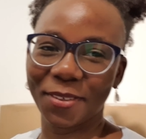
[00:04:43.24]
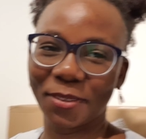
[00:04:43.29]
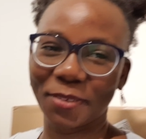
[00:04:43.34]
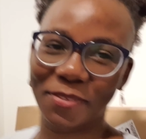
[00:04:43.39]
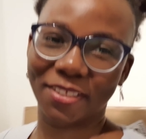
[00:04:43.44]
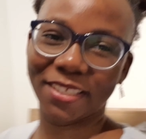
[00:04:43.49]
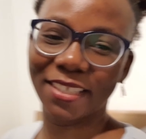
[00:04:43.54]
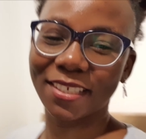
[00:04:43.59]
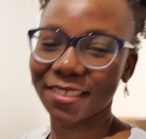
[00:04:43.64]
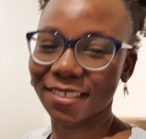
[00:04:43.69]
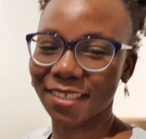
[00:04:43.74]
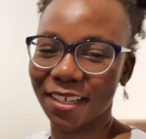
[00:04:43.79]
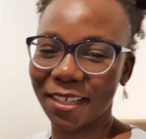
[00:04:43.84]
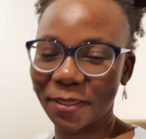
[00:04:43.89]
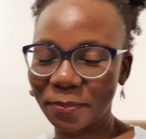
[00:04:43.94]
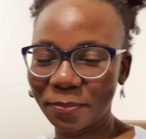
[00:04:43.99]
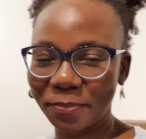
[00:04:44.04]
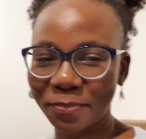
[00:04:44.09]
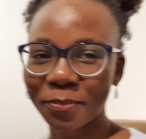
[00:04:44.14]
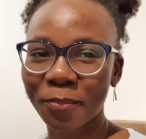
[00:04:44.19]
of this.
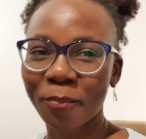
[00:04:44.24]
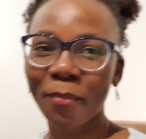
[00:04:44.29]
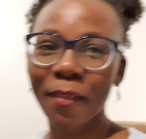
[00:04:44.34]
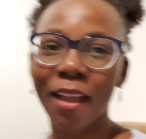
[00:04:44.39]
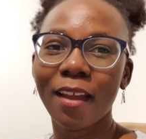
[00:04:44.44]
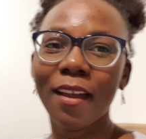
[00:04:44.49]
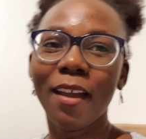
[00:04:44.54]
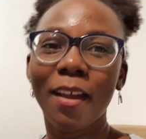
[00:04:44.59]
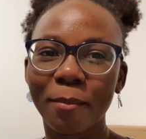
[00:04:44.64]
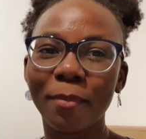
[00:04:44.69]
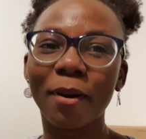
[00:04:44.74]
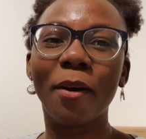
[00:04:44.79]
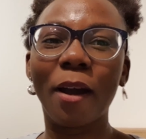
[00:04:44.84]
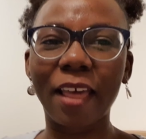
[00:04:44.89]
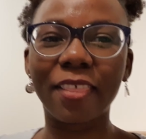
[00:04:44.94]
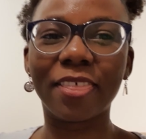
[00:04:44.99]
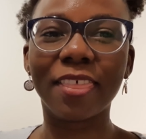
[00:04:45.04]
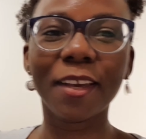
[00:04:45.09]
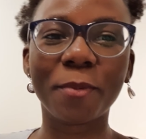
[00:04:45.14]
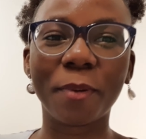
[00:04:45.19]
But I
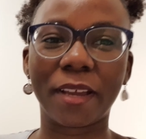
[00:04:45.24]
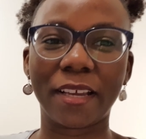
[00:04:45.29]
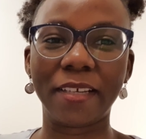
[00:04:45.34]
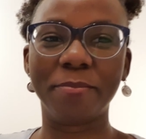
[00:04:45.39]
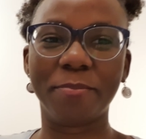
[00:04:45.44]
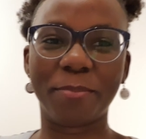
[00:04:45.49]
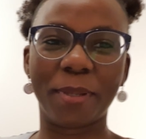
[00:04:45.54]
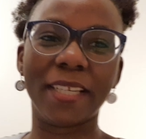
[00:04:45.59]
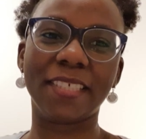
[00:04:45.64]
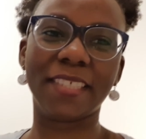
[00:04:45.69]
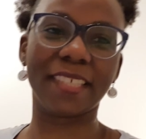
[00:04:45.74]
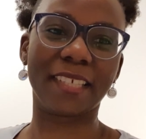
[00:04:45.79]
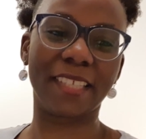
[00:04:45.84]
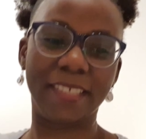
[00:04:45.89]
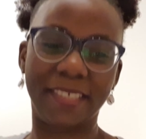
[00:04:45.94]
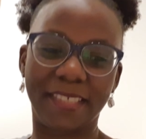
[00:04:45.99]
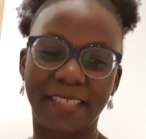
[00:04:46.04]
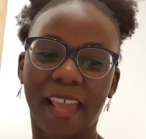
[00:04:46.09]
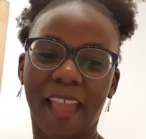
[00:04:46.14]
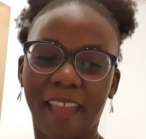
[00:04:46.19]
think we can basically
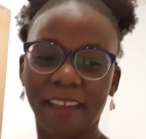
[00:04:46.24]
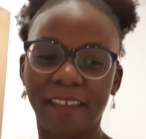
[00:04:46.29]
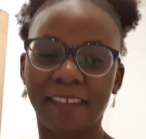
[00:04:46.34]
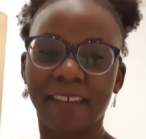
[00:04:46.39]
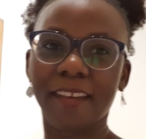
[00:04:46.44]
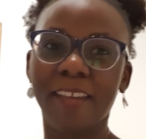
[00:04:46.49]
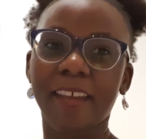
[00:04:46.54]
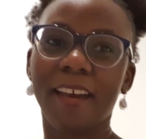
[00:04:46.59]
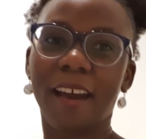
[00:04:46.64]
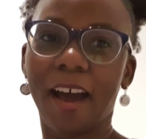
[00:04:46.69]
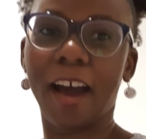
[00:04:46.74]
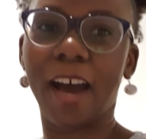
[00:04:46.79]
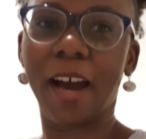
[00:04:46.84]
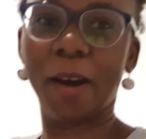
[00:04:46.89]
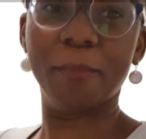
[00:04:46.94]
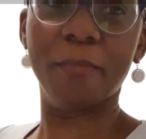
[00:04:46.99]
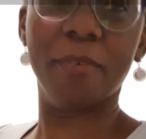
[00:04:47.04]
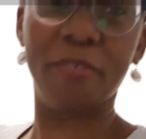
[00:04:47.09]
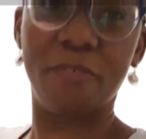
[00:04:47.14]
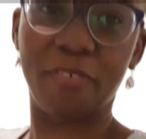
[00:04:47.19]
say
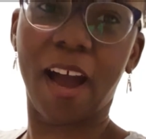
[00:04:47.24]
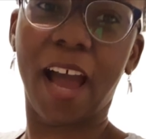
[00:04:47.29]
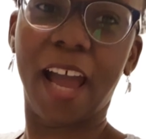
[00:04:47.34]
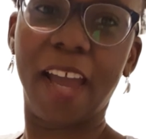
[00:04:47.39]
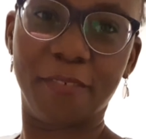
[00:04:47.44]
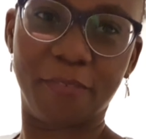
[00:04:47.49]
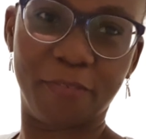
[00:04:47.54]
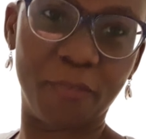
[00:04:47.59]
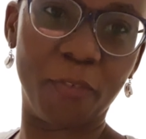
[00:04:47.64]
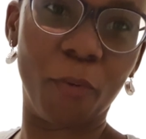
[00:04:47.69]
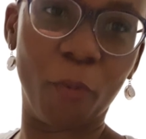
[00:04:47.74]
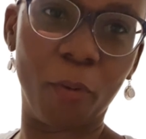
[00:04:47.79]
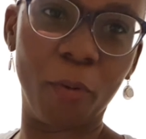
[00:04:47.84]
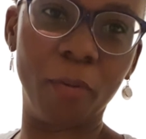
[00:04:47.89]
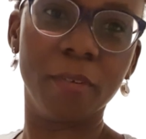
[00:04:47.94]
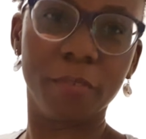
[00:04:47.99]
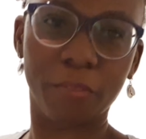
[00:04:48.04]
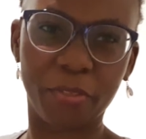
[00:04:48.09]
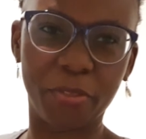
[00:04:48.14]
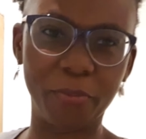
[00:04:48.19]
5,
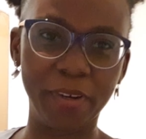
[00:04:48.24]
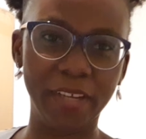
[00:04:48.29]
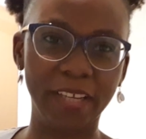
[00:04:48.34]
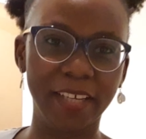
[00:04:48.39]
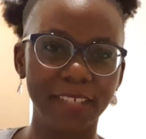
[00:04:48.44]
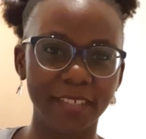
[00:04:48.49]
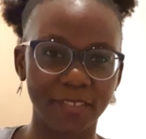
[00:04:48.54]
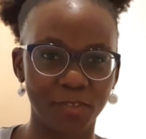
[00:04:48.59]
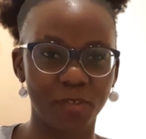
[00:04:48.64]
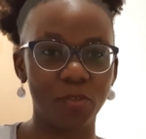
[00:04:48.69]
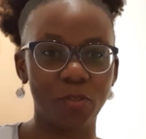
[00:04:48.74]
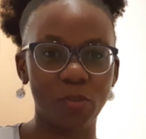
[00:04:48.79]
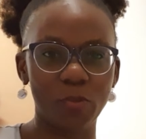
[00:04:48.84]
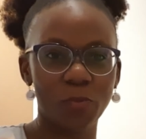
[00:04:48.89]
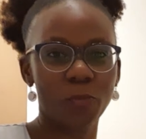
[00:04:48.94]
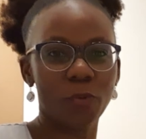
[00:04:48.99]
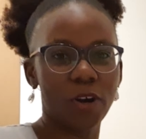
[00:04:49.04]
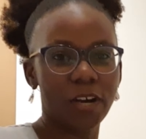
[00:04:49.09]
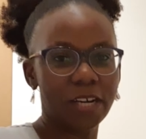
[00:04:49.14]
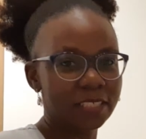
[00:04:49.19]
4, 3, 2,
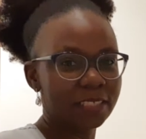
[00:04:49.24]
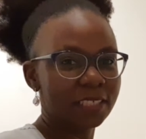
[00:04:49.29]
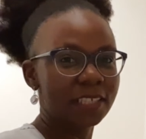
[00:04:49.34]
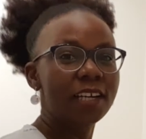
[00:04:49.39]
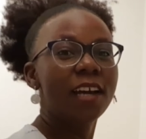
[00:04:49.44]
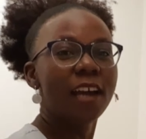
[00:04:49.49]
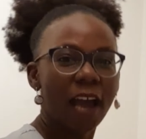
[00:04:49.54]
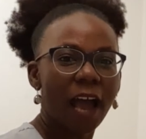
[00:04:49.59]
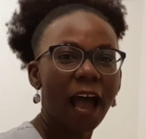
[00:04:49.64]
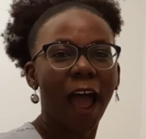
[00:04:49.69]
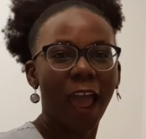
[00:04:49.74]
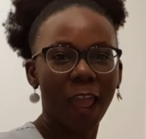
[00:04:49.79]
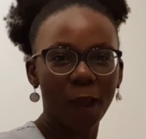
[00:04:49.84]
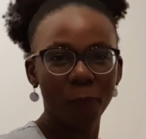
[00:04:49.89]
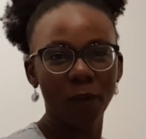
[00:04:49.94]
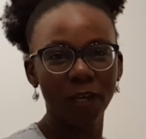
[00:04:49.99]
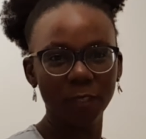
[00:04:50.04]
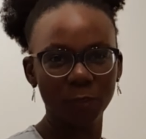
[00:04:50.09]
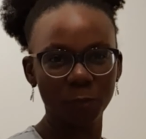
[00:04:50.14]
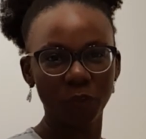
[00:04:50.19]
1. I
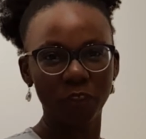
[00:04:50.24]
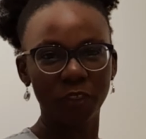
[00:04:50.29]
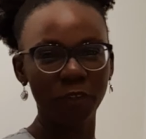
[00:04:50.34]
went with